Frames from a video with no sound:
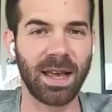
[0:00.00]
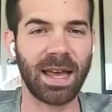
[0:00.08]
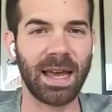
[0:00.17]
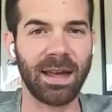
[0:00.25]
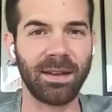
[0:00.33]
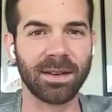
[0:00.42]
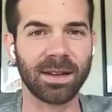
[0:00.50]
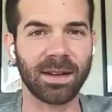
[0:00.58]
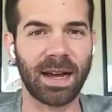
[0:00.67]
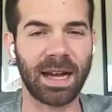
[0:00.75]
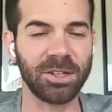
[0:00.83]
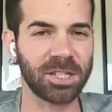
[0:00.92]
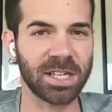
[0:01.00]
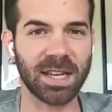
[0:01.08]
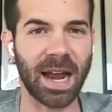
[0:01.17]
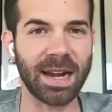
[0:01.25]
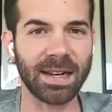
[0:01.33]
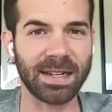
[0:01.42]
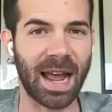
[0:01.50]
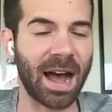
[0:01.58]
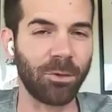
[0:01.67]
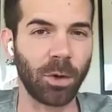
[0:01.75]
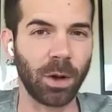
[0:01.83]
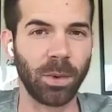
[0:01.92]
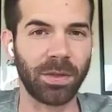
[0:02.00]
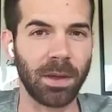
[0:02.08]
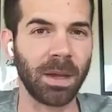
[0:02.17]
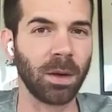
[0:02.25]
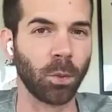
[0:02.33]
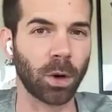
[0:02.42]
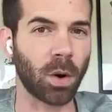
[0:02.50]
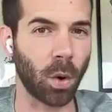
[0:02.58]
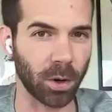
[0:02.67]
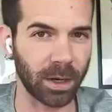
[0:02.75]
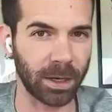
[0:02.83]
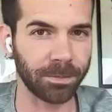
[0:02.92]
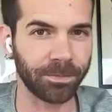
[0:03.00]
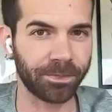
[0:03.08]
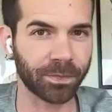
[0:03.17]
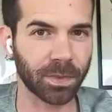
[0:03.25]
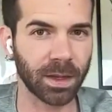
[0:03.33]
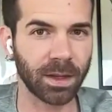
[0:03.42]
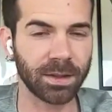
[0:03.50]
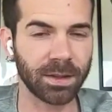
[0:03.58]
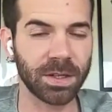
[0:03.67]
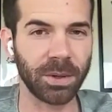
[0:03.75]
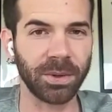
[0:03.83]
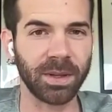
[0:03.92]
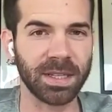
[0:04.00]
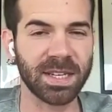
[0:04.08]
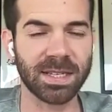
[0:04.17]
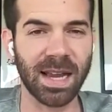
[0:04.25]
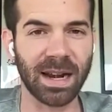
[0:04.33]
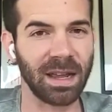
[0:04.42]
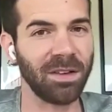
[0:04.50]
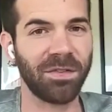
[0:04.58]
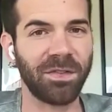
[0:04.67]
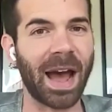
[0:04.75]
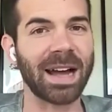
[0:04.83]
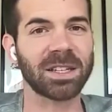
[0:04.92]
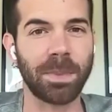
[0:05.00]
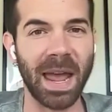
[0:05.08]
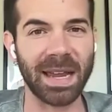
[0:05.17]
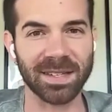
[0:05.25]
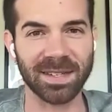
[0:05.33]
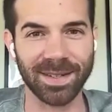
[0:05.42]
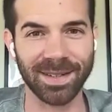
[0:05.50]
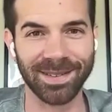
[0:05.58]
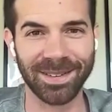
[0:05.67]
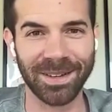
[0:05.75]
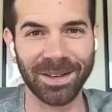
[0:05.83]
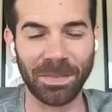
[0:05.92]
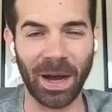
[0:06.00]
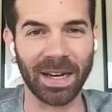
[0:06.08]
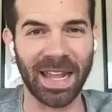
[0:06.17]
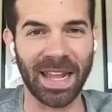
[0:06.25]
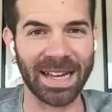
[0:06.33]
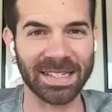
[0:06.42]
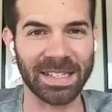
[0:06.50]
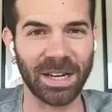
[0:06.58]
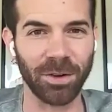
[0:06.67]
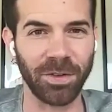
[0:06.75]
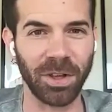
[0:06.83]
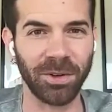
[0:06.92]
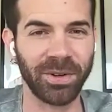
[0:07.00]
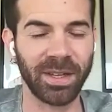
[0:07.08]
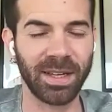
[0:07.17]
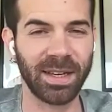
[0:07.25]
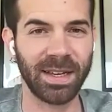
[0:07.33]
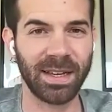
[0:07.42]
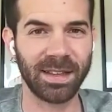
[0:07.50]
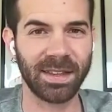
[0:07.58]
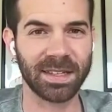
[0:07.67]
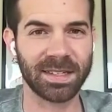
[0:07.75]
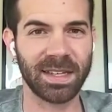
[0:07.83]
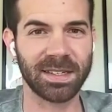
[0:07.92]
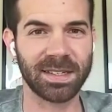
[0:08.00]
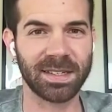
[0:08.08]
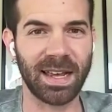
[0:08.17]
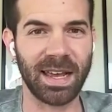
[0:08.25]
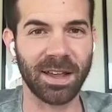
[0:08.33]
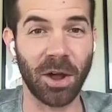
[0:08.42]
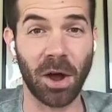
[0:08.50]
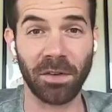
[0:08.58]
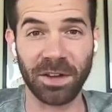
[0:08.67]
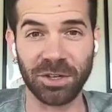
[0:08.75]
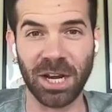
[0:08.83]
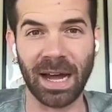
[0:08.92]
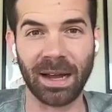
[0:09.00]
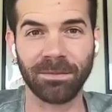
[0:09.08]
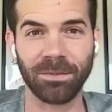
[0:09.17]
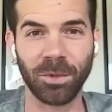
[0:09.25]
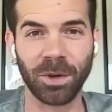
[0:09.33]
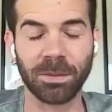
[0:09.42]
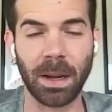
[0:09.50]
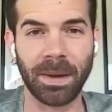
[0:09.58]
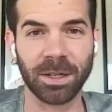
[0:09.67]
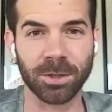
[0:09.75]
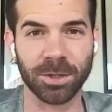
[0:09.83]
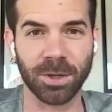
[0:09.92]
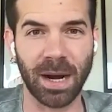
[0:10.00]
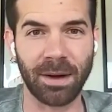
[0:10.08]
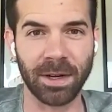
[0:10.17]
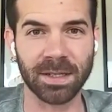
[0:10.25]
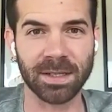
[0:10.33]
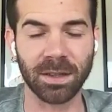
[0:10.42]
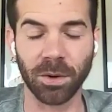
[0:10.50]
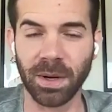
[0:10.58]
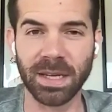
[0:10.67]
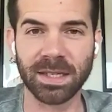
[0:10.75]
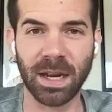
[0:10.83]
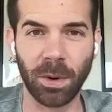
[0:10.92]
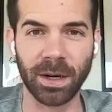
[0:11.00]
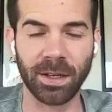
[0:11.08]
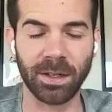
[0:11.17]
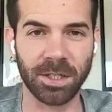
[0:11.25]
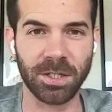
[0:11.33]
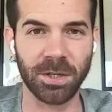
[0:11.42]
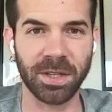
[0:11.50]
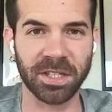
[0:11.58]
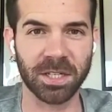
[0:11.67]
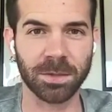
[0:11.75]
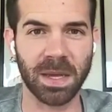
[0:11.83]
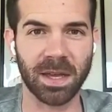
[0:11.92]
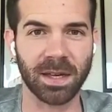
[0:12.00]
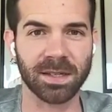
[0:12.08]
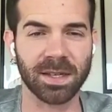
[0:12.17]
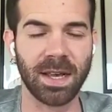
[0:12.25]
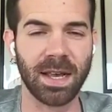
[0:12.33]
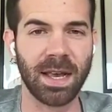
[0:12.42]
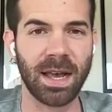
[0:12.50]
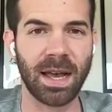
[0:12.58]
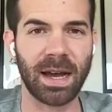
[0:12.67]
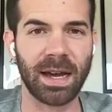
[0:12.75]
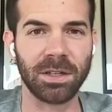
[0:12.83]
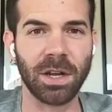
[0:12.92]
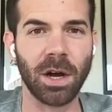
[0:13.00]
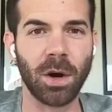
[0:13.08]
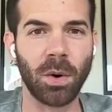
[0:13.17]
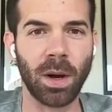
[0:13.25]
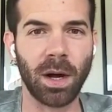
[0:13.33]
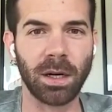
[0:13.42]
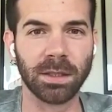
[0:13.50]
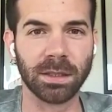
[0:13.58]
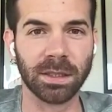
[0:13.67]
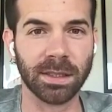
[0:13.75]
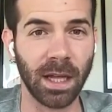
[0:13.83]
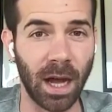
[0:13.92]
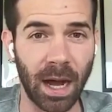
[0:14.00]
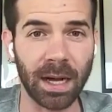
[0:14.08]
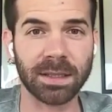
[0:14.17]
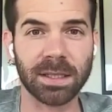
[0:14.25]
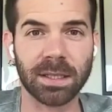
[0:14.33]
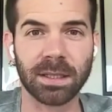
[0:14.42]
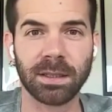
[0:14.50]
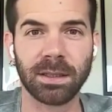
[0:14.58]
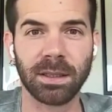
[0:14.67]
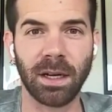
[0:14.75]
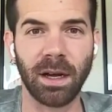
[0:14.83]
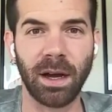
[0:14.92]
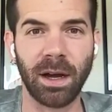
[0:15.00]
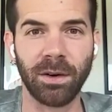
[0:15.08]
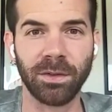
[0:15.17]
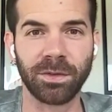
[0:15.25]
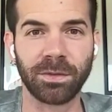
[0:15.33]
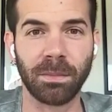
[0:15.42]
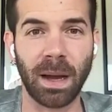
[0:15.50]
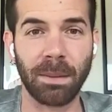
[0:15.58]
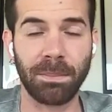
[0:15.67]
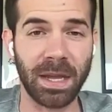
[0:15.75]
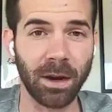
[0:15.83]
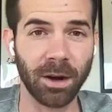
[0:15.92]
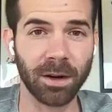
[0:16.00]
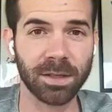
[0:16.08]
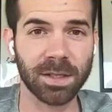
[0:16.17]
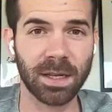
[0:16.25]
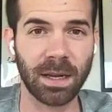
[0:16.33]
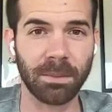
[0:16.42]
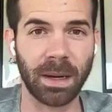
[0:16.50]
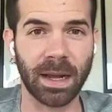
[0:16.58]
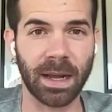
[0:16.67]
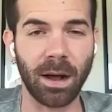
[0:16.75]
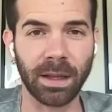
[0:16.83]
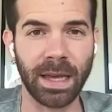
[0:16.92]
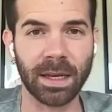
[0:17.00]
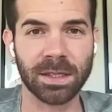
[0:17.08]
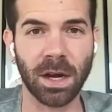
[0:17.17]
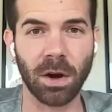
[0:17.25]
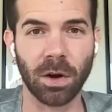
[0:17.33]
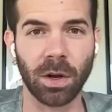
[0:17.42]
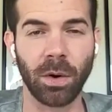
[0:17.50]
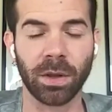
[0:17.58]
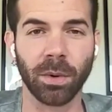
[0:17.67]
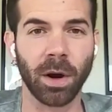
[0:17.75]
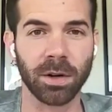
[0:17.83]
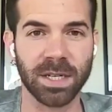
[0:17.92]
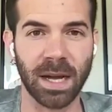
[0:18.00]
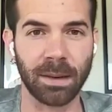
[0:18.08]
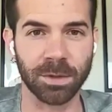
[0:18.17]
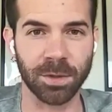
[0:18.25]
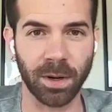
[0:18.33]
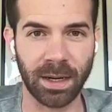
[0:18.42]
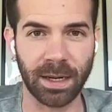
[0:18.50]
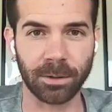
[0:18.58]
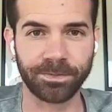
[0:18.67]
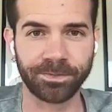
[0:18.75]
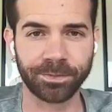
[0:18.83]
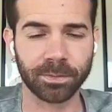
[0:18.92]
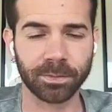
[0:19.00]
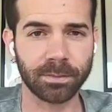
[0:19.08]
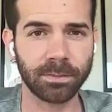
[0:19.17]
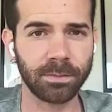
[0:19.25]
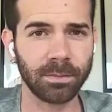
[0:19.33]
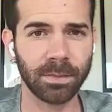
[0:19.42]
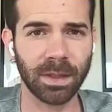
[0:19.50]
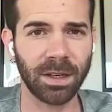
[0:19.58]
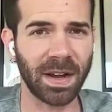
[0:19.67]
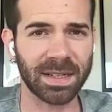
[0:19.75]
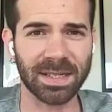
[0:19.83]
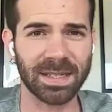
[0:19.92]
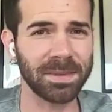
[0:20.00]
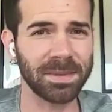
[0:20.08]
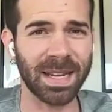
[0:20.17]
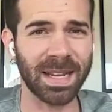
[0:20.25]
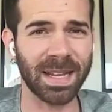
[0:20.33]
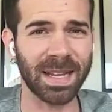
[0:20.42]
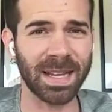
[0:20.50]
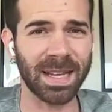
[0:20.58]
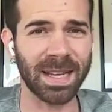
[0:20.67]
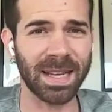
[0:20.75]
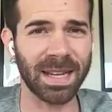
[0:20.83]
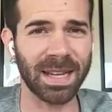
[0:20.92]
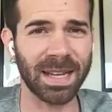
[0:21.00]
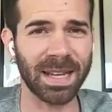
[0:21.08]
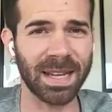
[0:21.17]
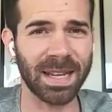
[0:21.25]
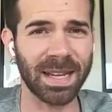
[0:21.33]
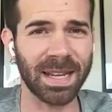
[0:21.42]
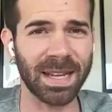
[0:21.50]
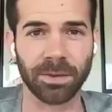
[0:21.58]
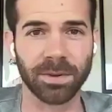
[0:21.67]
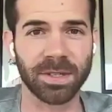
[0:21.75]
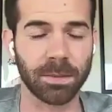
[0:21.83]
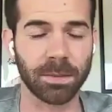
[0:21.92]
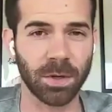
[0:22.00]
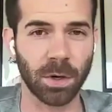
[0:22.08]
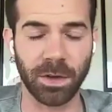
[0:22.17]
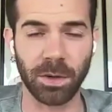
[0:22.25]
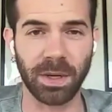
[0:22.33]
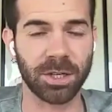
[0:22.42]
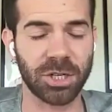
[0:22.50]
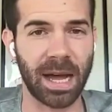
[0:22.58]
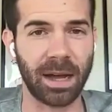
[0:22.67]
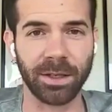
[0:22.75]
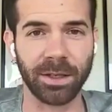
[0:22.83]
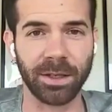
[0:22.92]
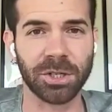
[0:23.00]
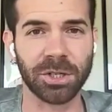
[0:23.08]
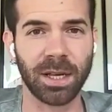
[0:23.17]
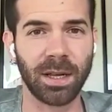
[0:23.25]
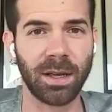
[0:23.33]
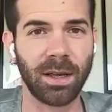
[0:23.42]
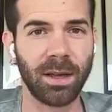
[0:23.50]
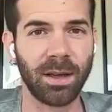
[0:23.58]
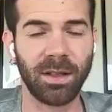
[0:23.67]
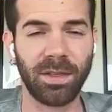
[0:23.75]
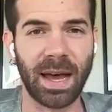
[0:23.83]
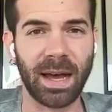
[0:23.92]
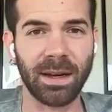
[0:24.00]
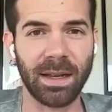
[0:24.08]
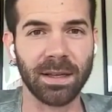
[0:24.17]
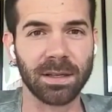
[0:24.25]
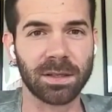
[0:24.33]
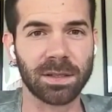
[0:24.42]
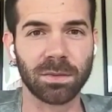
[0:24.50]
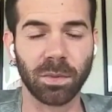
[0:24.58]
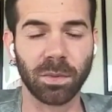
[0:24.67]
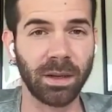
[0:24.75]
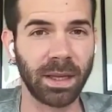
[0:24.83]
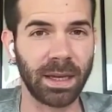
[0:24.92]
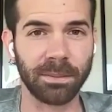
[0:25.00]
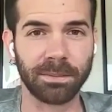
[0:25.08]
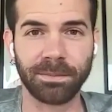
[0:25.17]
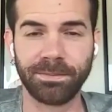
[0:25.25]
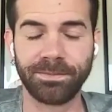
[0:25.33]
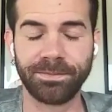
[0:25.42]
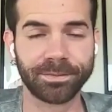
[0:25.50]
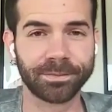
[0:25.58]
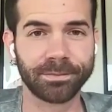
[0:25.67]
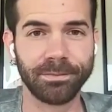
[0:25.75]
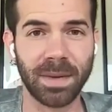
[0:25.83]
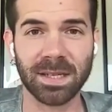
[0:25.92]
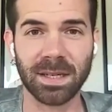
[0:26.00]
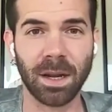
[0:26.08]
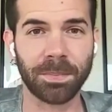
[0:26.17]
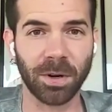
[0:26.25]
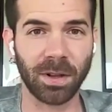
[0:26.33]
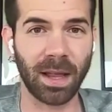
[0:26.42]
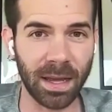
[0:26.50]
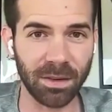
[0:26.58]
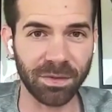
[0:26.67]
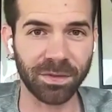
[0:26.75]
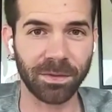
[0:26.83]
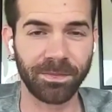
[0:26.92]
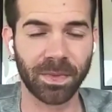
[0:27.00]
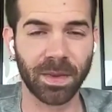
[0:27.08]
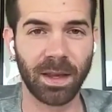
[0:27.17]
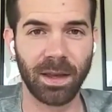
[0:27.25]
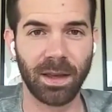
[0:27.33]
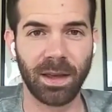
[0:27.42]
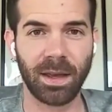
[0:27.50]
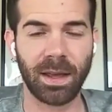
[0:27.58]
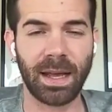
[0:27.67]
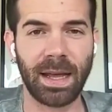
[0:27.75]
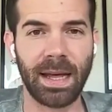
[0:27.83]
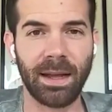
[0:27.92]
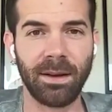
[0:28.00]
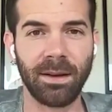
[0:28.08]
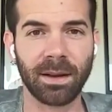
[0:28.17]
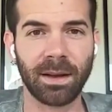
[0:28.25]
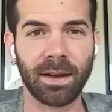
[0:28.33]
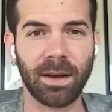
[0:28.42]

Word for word: And I just decided to have one with him and record it. So this is not a fast-paced podcast interview. This is a coffee chat with my mentor, Travis. And the reason I wanted to do this is because I know a lot of my peers and my colleagues are going through hard times right now. In fact, it seems like everybody that I know is going through some sort of unique challenge that is really messing up their life. And